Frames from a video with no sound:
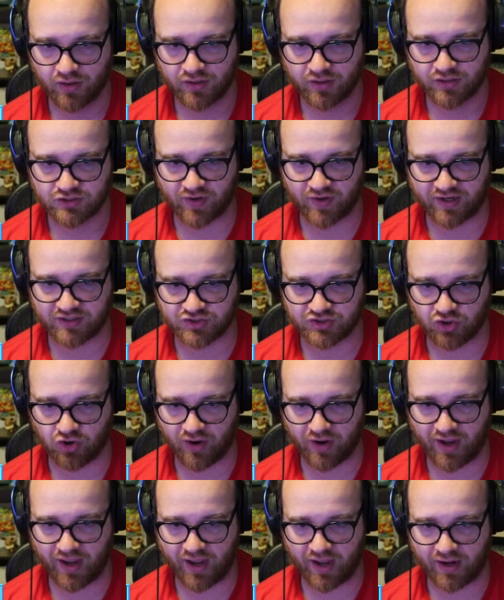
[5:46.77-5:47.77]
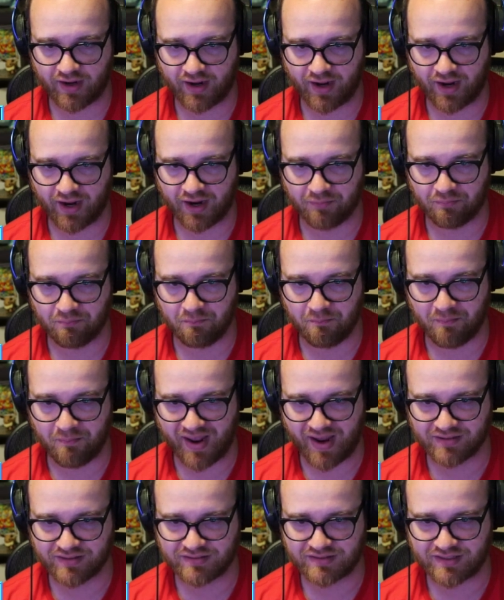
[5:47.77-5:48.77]
So I get to go ahead and
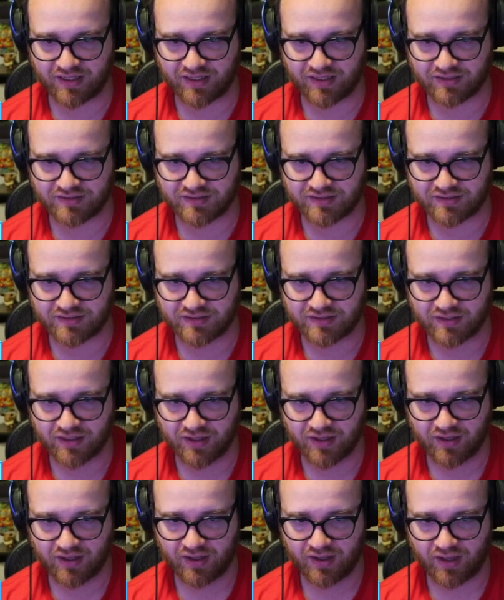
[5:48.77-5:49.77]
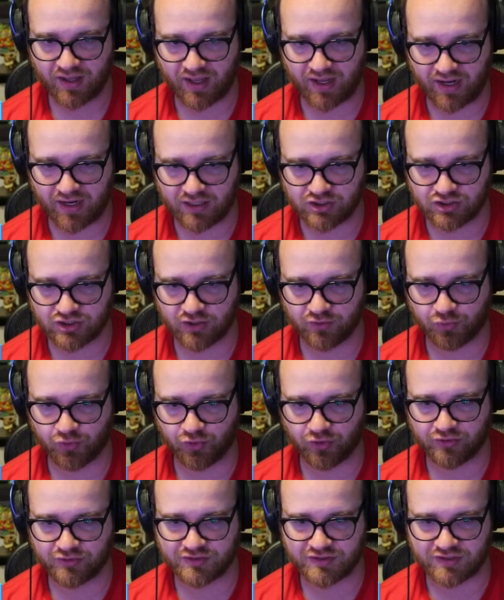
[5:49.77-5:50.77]
Mantis, Agent
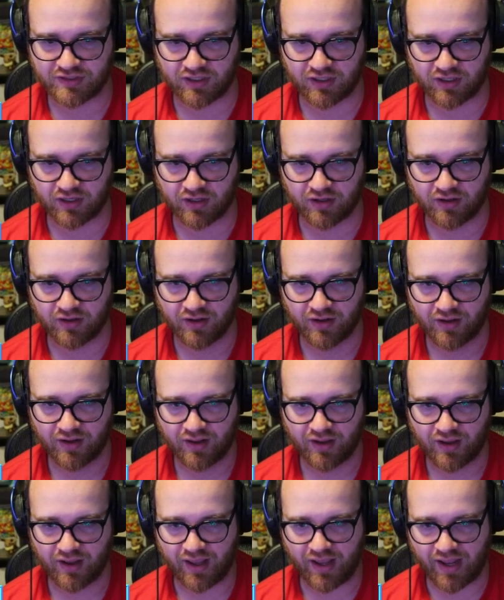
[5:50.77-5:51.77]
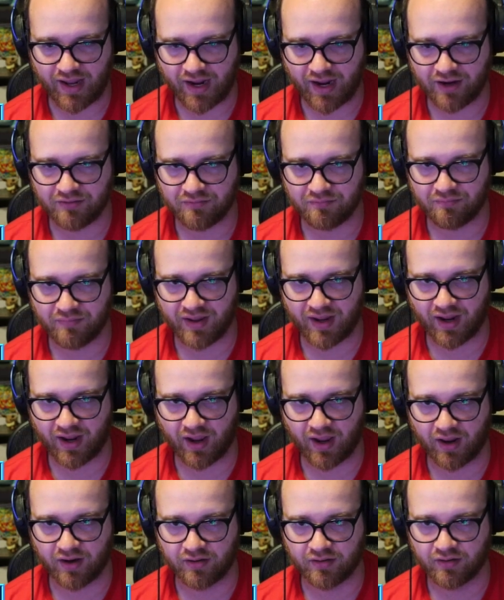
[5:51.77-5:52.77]
13,
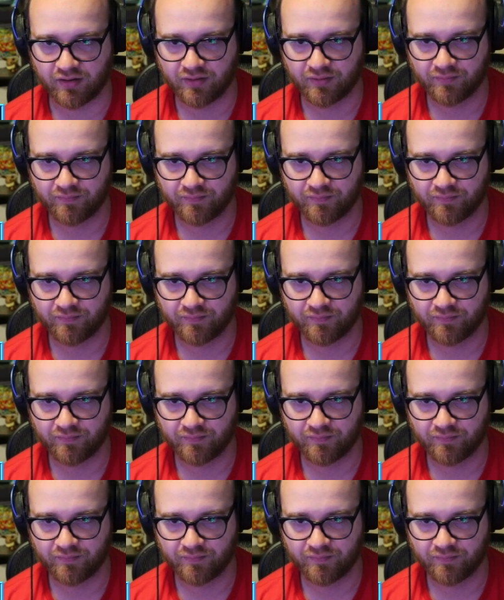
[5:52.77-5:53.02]
Ant-Man,